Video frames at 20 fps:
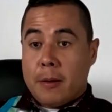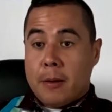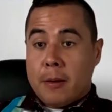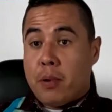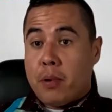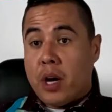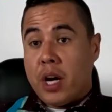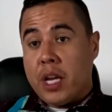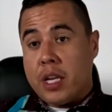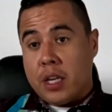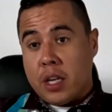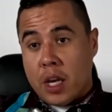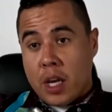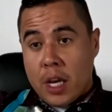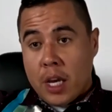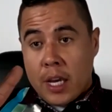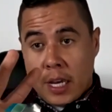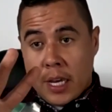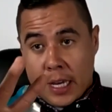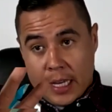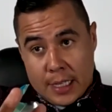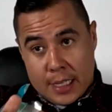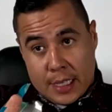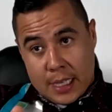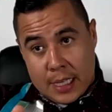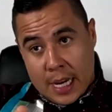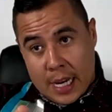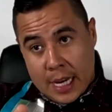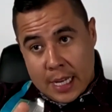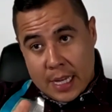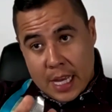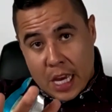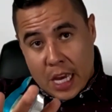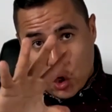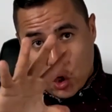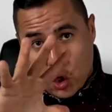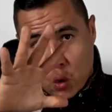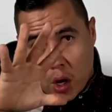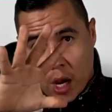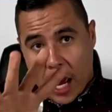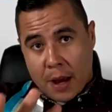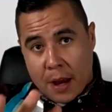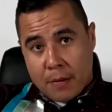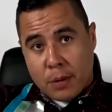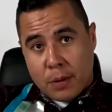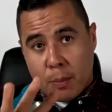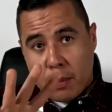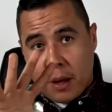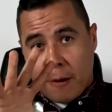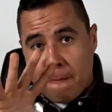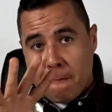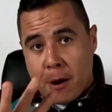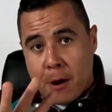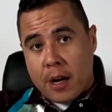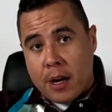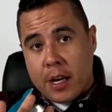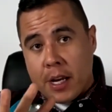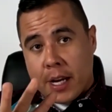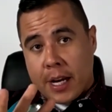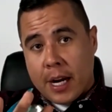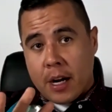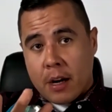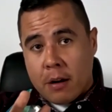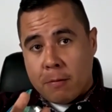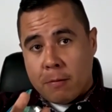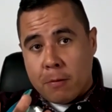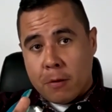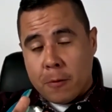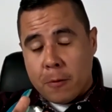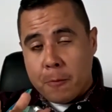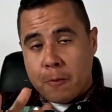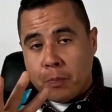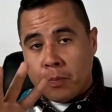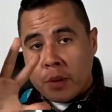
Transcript: But in saying that, you have to be very careful.